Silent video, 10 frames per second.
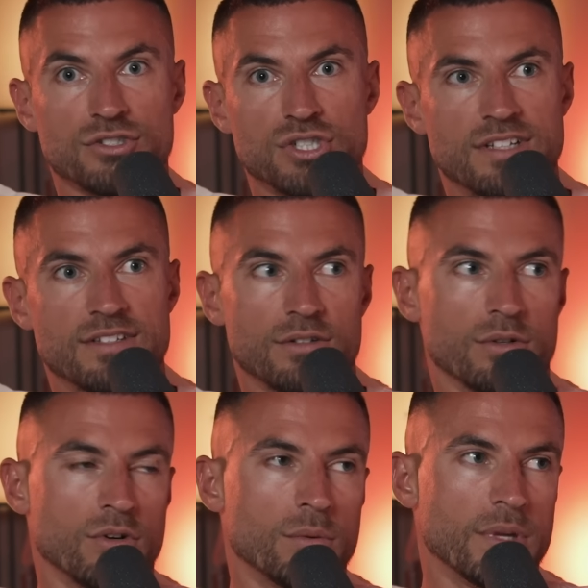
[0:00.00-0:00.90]
cheated
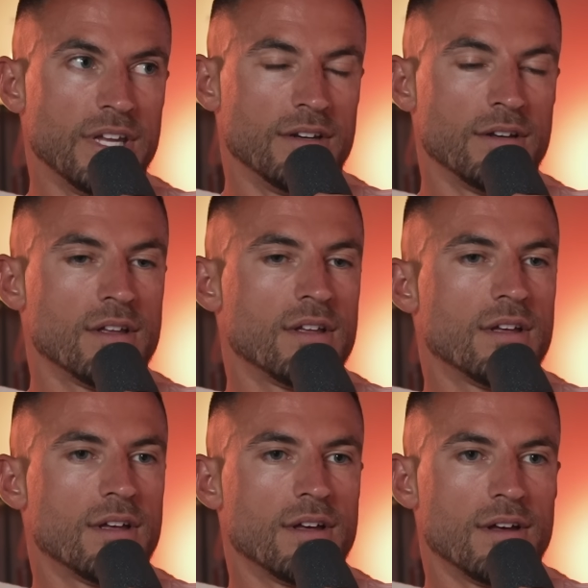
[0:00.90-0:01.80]
or not been
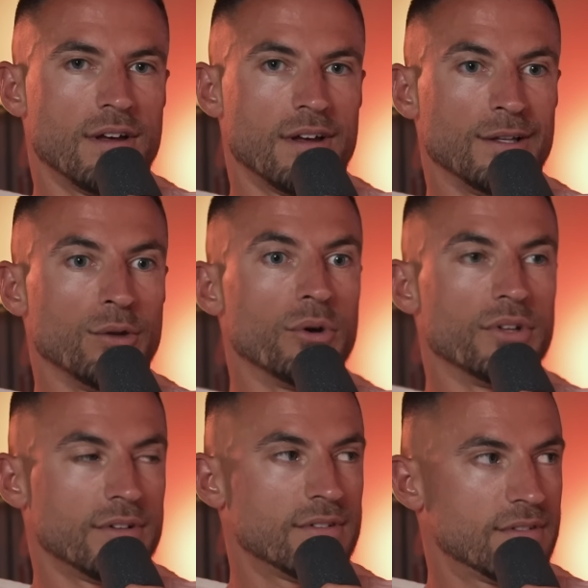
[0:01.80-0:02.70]

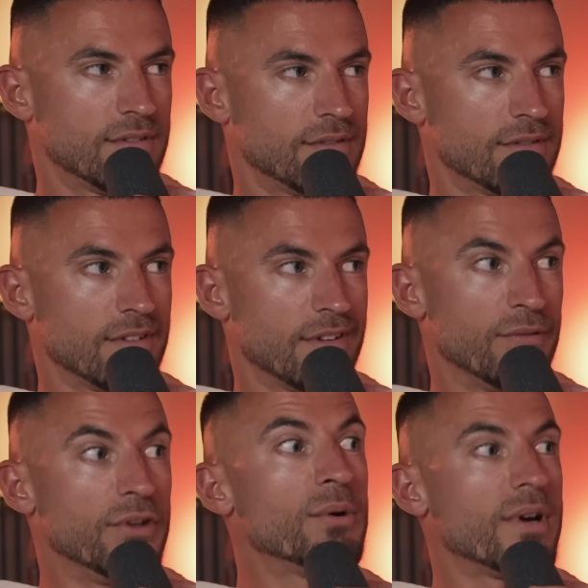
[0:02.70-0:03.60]
loyal.
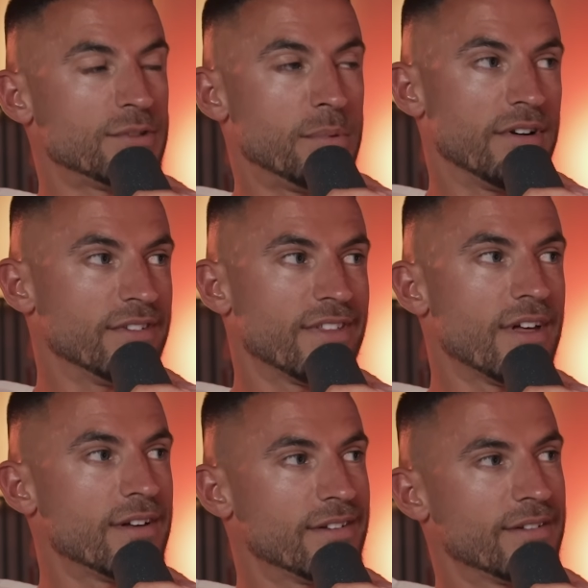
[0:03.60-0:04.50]
Have you experienced that?